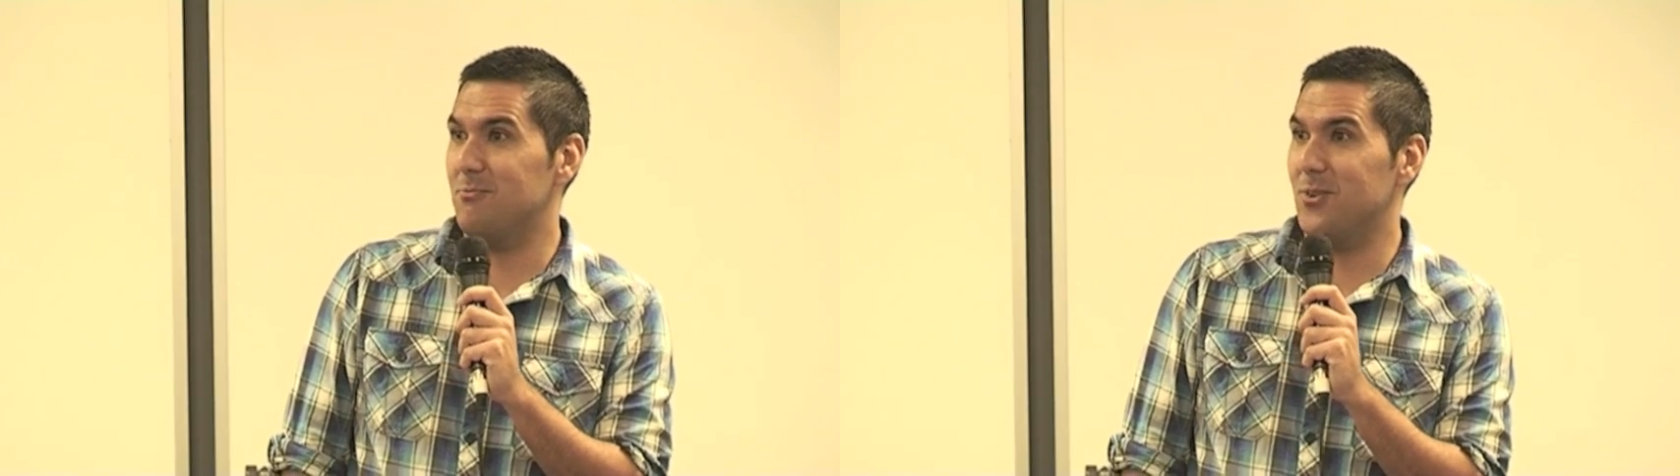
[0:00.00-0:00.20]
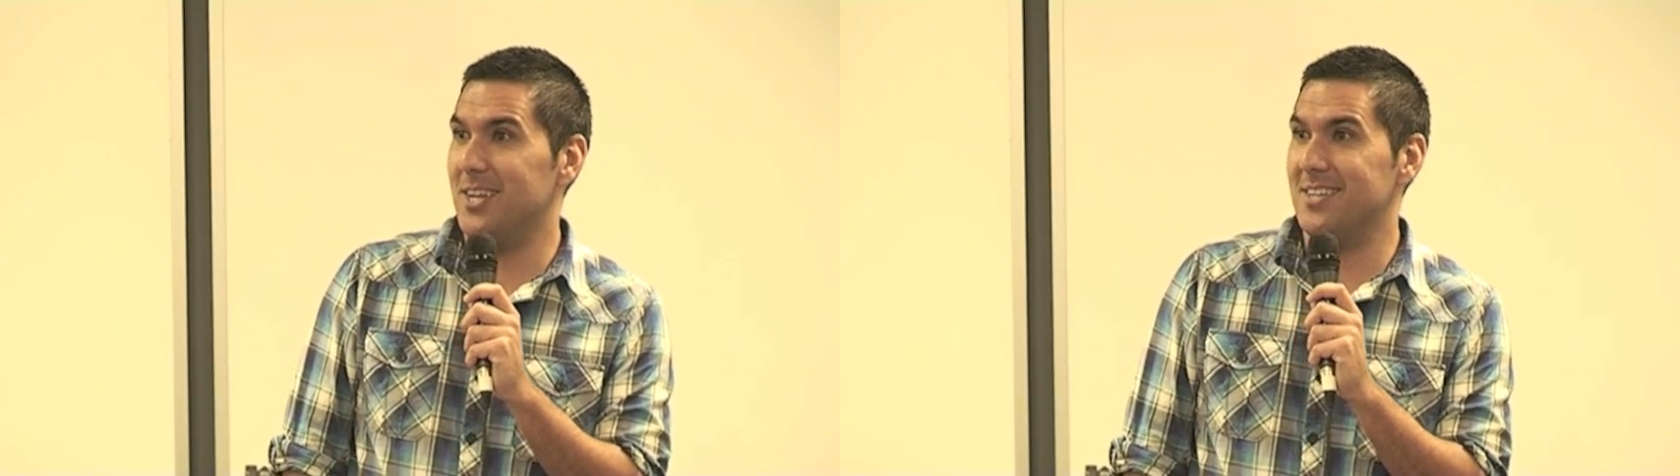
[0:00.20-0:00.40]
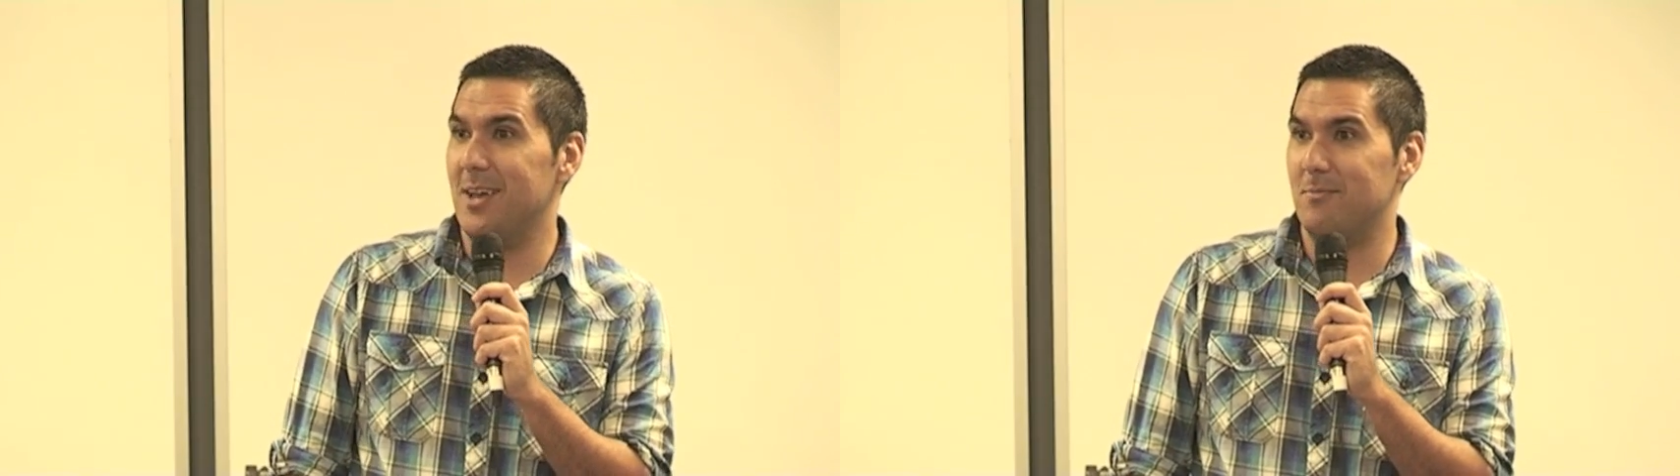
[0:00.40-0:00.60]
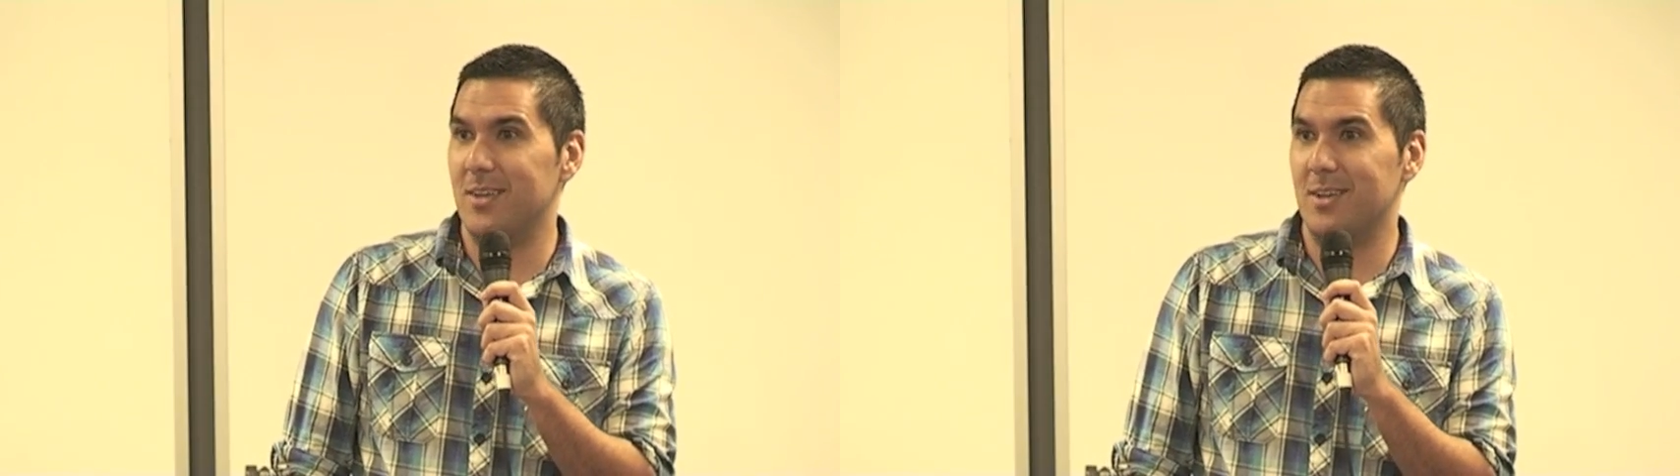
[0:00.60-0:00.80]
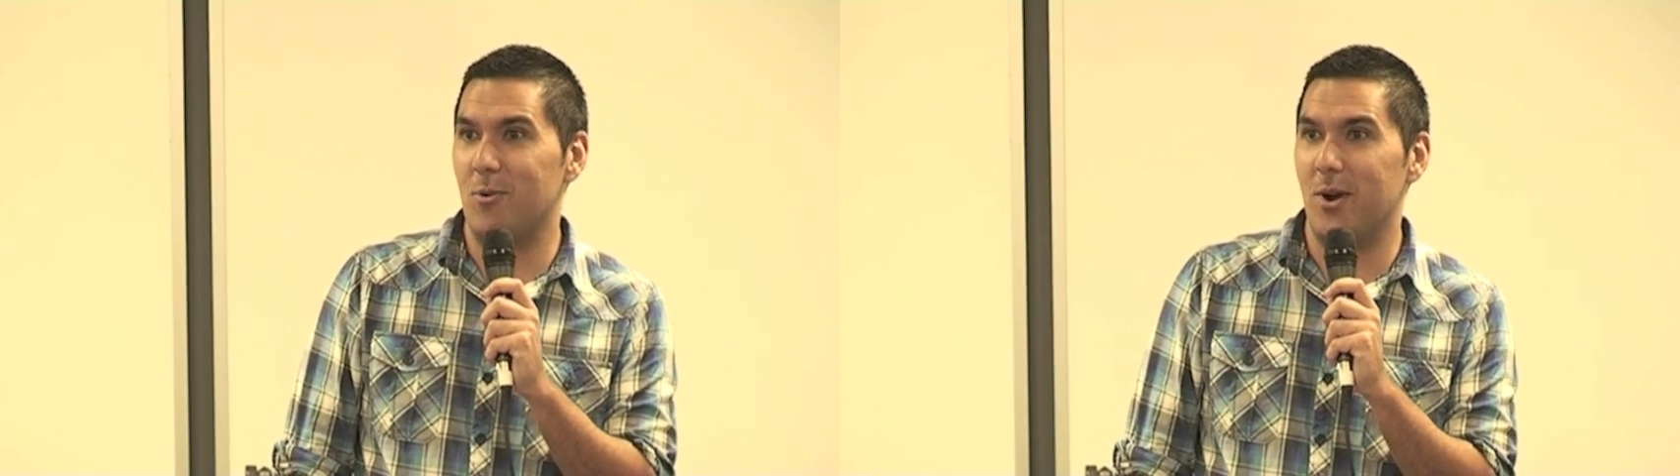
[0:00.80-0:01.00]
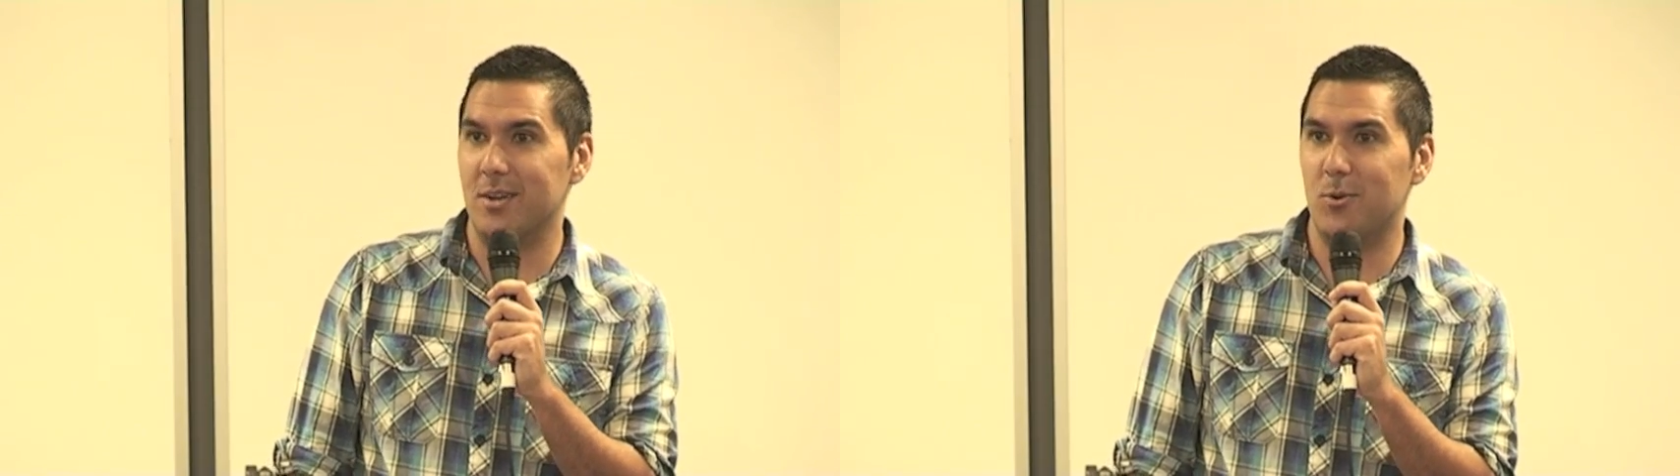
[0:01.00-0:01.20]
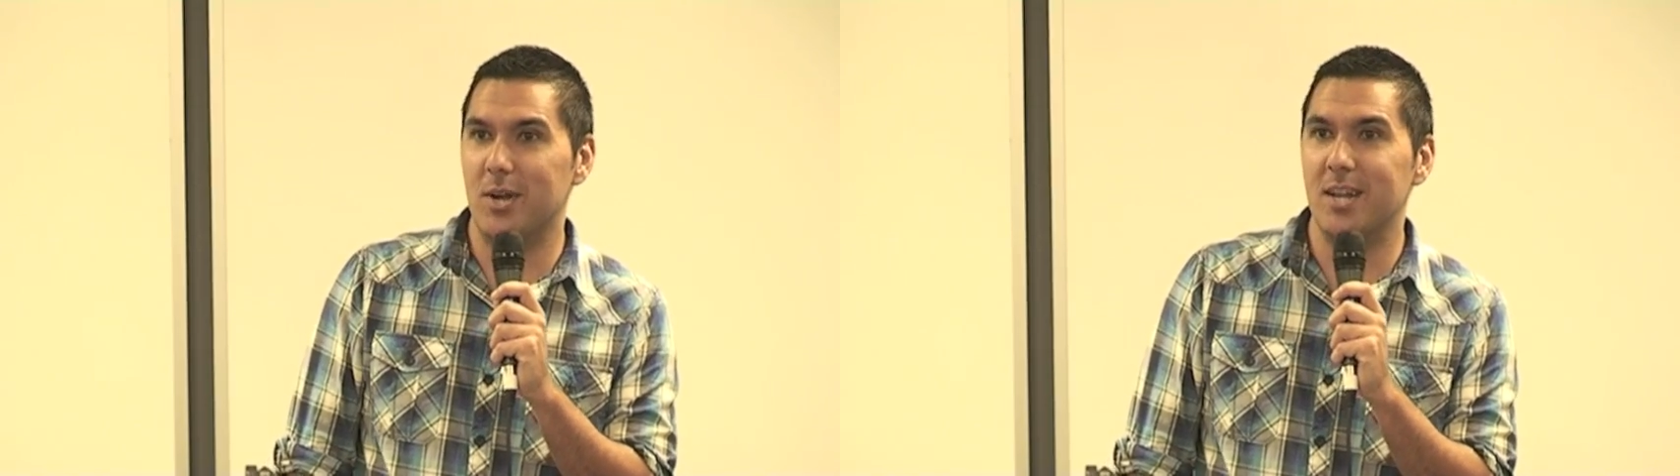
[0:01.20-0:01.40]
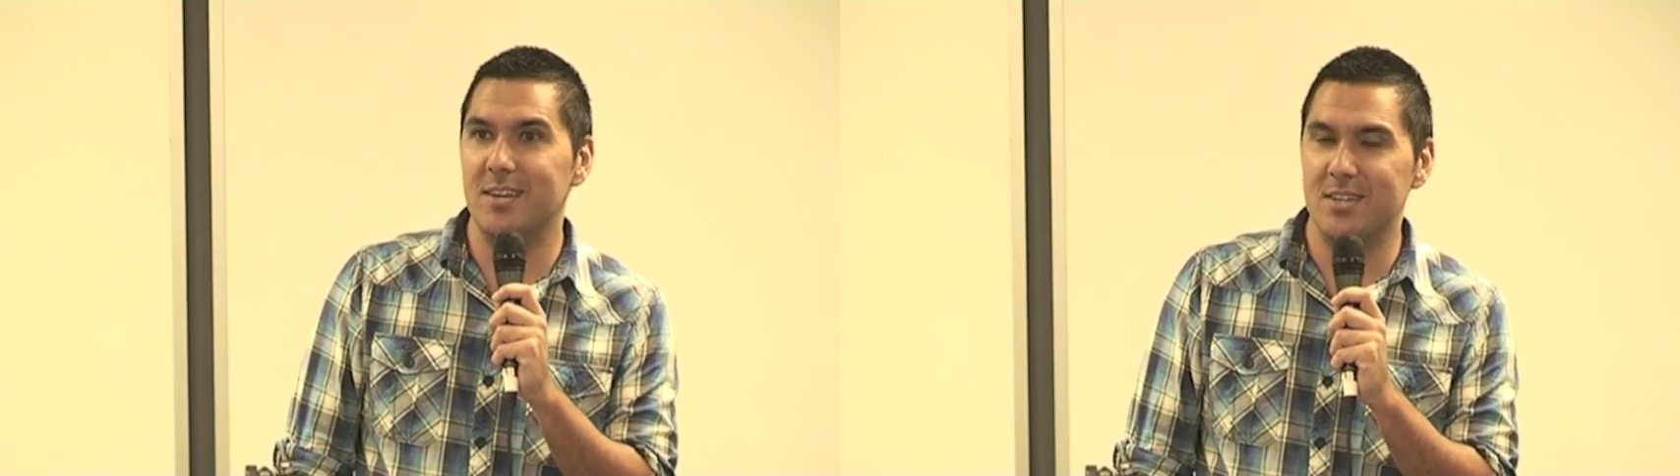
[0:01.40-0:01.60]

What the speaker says: really adapting quite quickly.